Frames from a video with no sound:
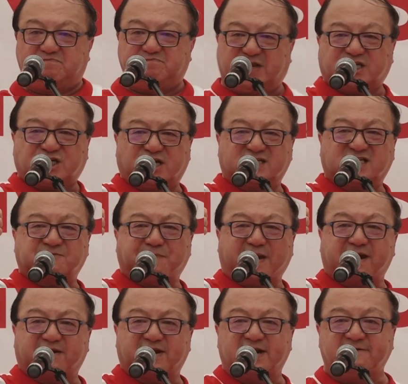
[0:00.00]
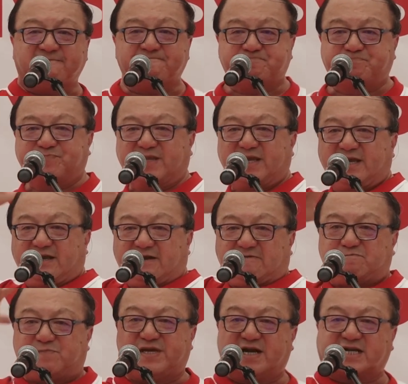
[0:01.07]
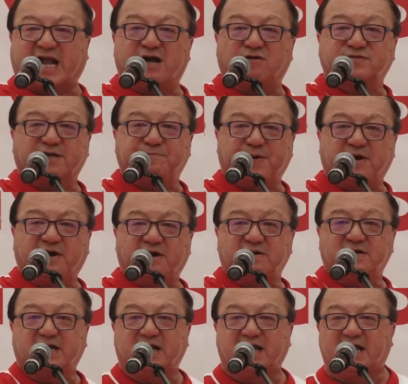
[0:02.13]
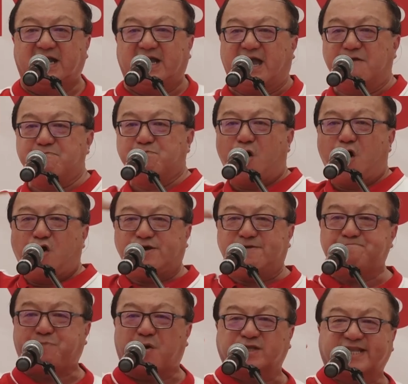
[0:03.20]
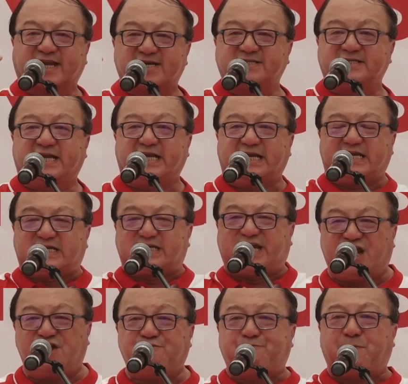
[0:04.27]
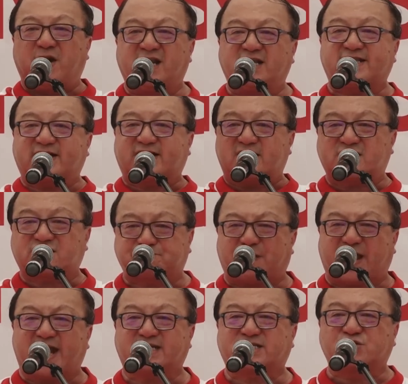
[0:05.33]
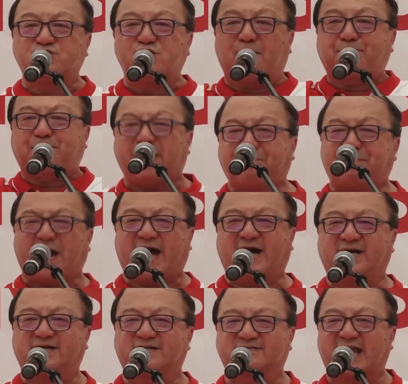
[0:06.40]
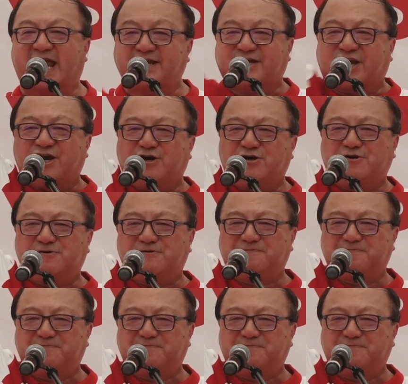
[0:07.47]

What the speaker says: be transparent, be accountable, and more important, give political space to your people. Thank you.